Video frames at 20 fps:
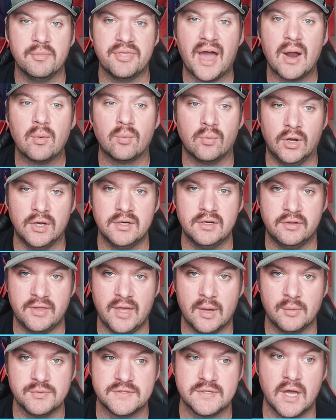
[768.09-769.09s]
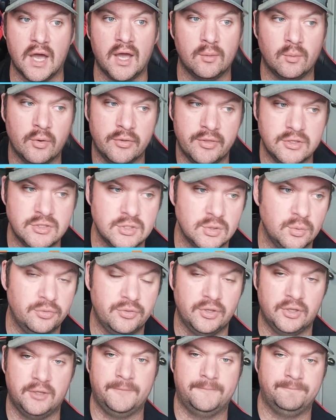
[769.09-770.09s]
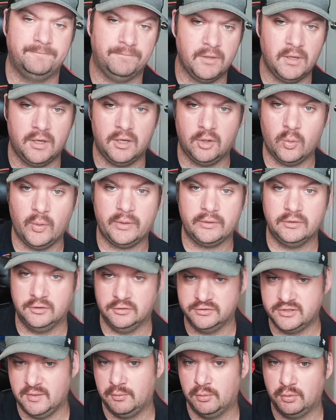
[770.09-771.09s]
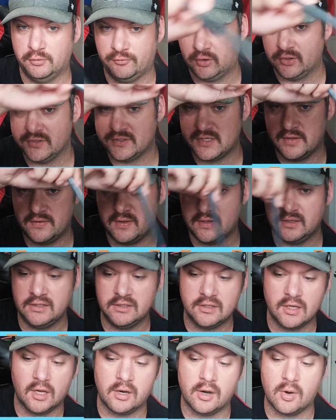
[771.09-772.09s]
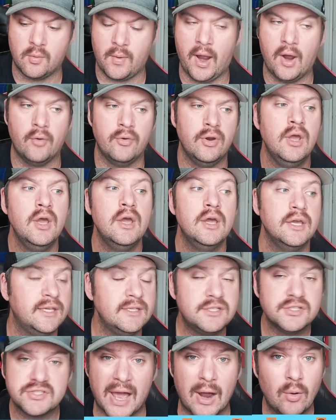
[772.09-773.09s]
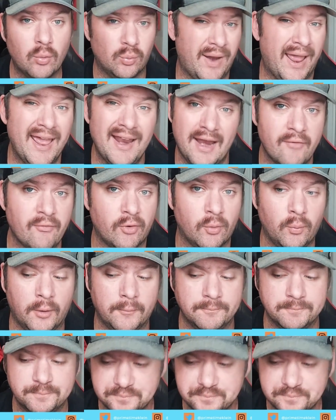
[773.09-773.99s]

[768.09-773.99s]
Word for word: That run to the outside where they do the a quick little double reverse and then he cut it around. He just outran everyone.